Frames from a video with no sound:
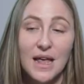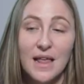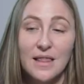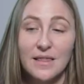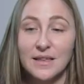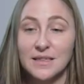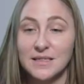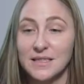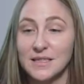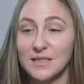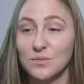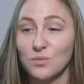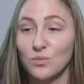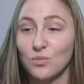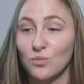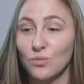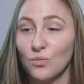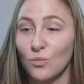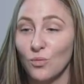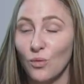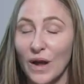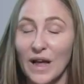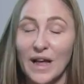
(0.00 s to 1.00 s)
This is
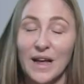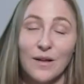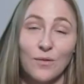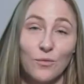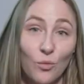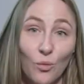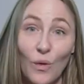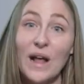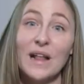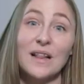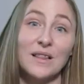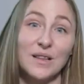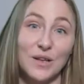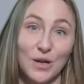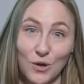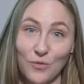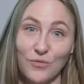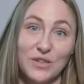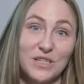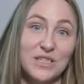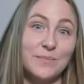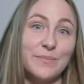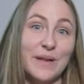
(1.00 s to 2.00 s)
well
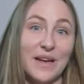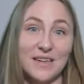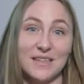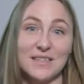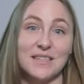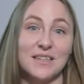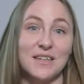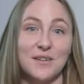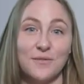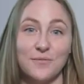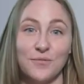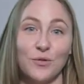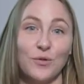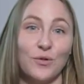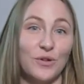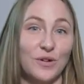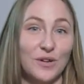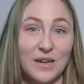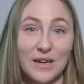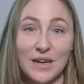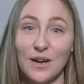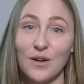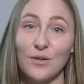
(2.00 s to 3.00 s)
over-spec'd
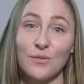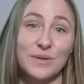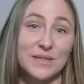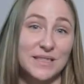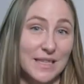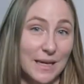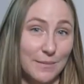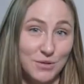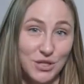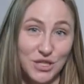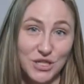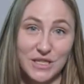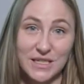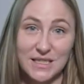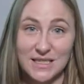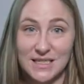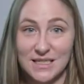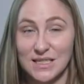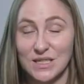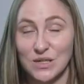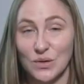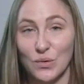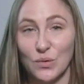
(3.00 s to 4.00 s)
for a
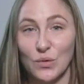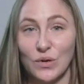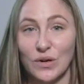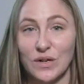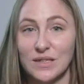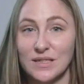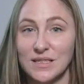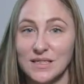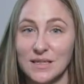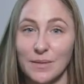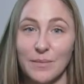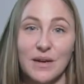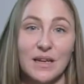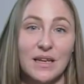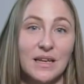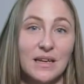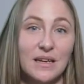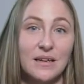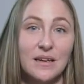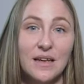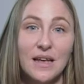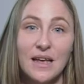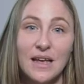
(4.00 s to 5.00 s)
receptionist or
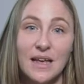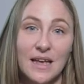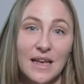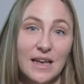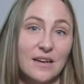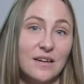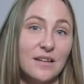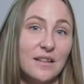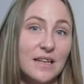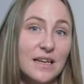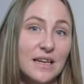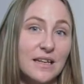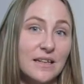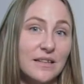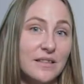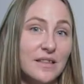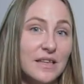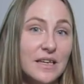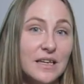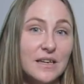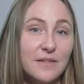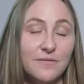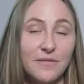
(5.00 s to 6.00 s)
somebody handling
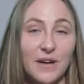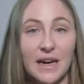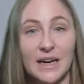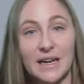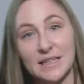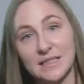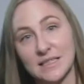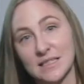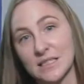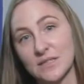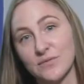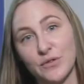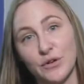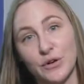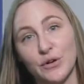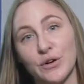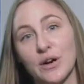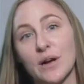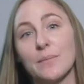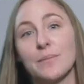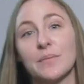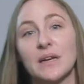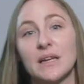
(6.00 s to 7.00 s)
the finances for your
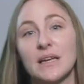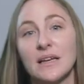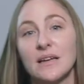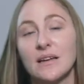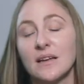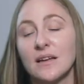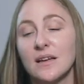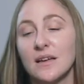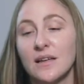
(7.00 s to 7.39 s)
company.